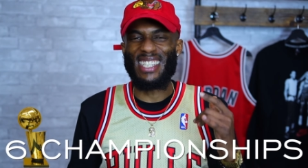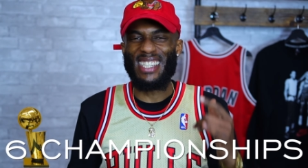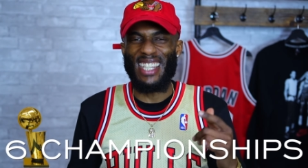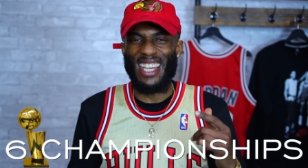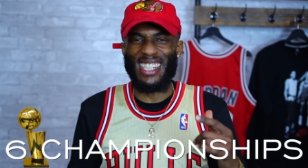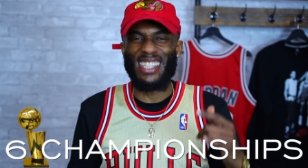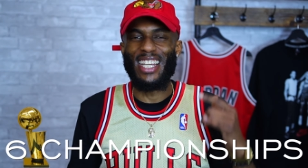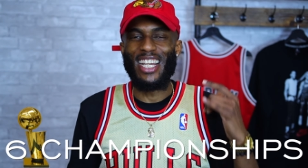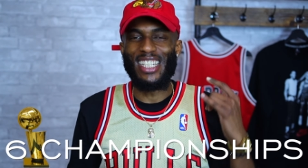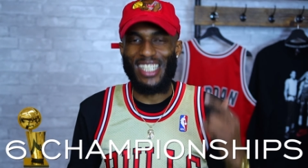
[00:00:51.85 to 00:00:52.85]
six
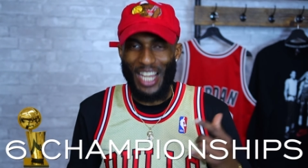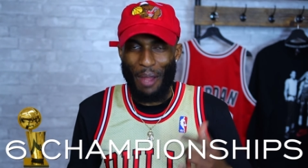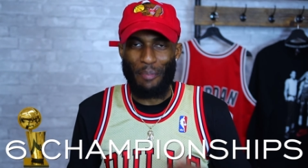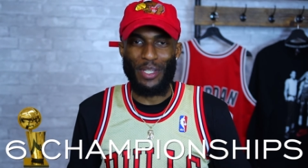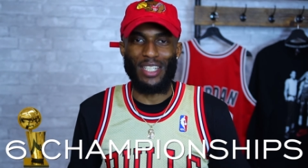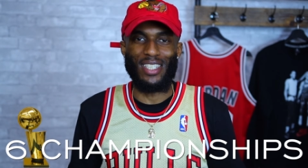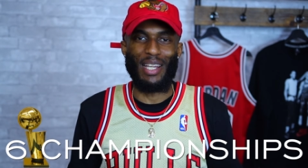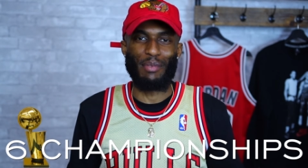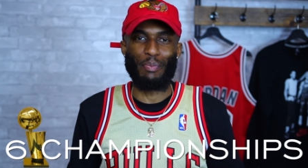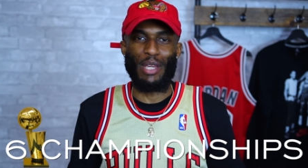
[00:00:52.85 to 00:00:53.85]

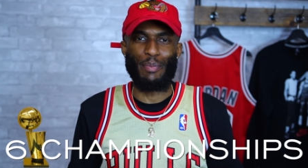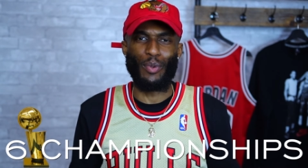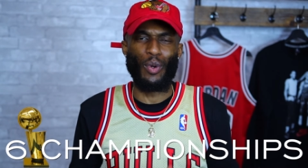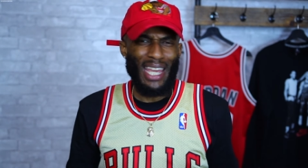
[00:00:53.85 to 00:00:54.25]
championships, people.